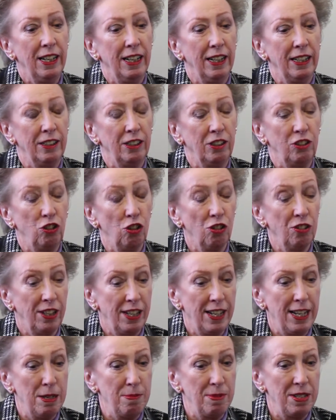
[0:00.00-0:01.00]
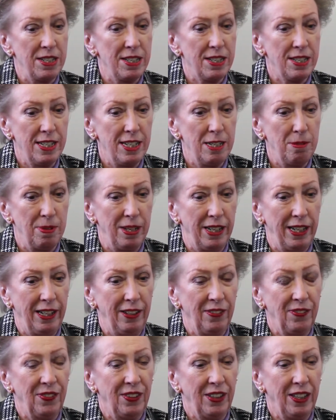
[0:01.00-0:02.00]
and John came in to see
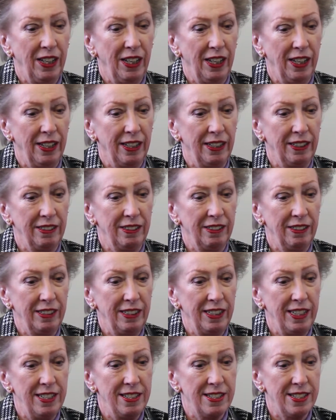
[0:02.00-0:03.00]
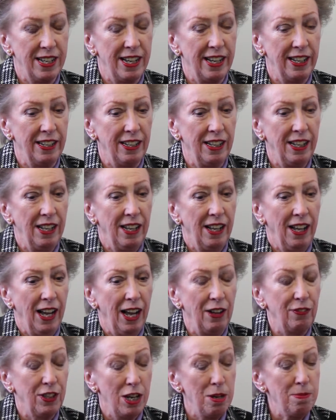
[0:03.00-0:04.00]
me, and he said,
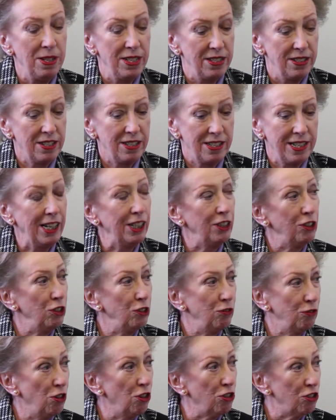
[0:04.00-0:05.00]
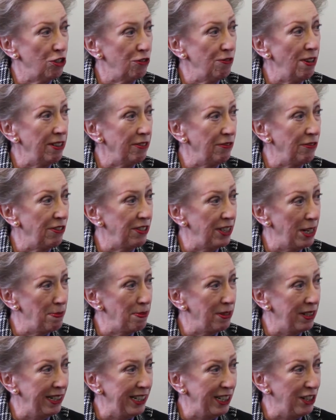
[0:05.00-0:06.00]
I've come in to tell you you've got to run for the
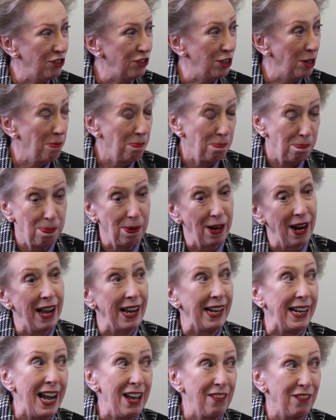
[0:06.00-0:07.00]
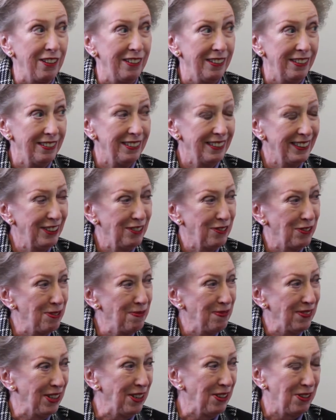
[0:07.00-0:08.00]
deputy leadership, but I gather
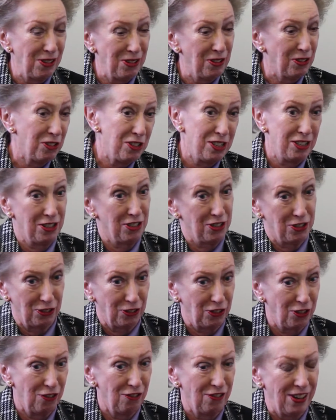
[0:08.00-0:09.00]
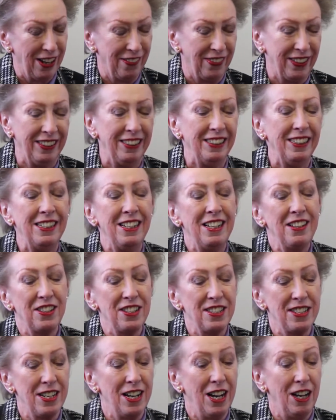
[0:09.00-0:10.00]
from because it was sort of gone round
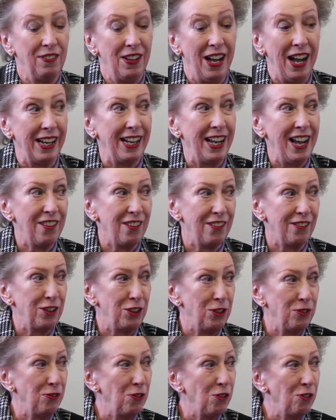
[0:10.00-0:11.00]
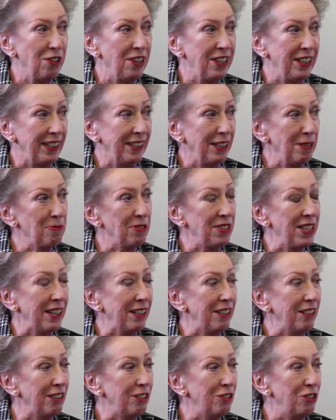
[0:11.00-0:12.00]
the staff, I gather that you've already come to
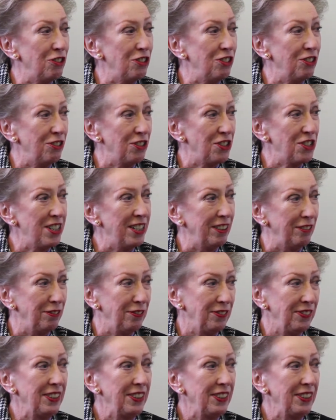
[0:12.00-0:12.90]
that conclusion yourself.